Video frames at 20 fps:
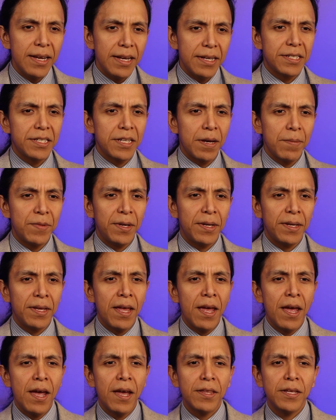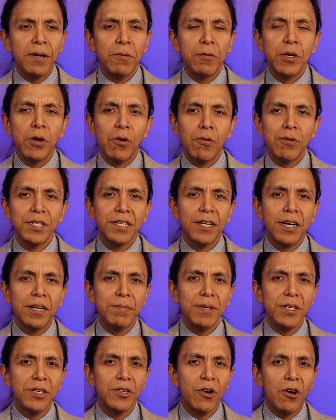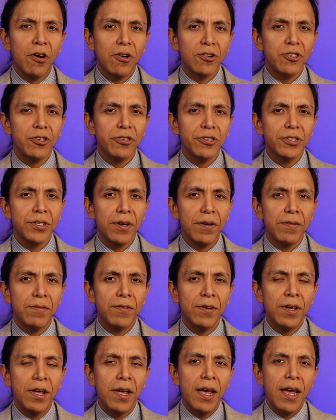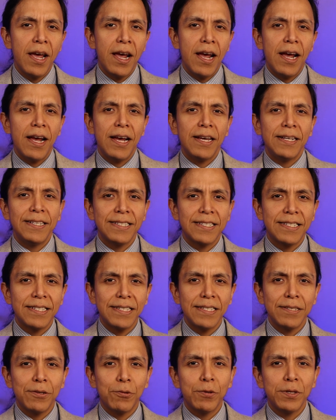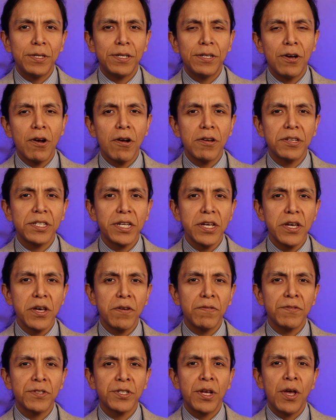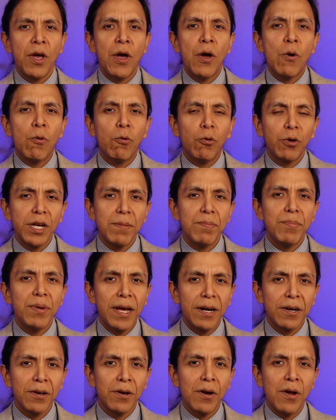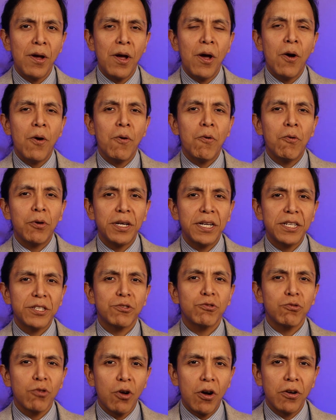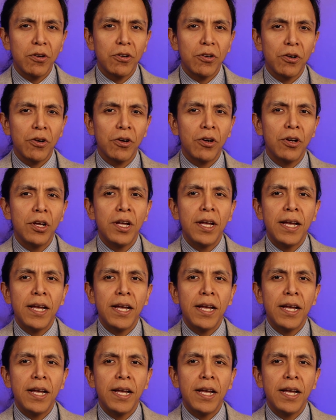It's something that we always got to be conscious of and instill within ourselves. We'll get better, we'll get stronger.